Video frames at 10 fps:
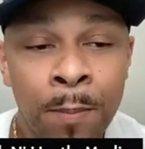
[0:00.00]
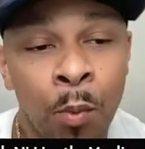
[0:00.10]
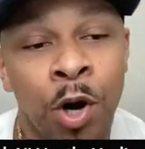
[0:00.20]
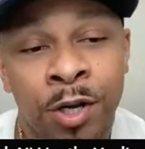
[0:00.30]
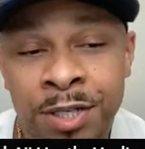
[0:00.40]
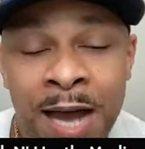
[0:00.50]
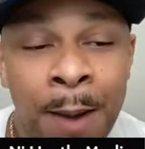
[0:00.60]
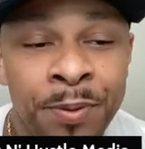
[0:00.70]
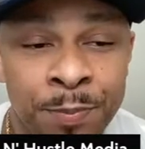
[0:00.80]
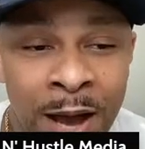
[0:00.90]
but workers'
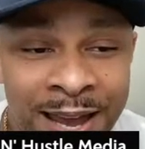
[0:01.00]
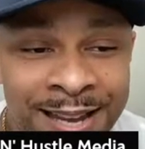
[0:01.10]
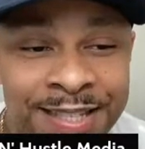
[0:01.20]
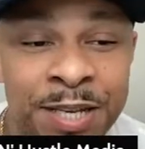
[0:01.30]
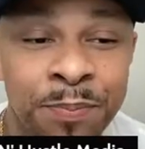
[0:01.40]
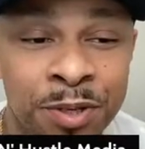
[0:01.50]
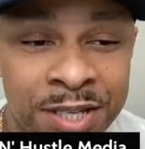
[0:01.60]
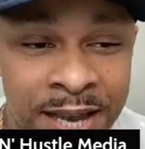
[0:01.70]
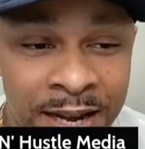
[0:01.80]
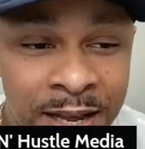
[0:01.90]
comp is about
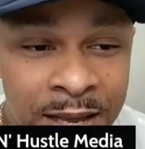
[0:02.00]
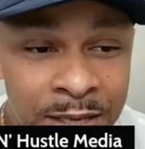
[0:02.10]
18%.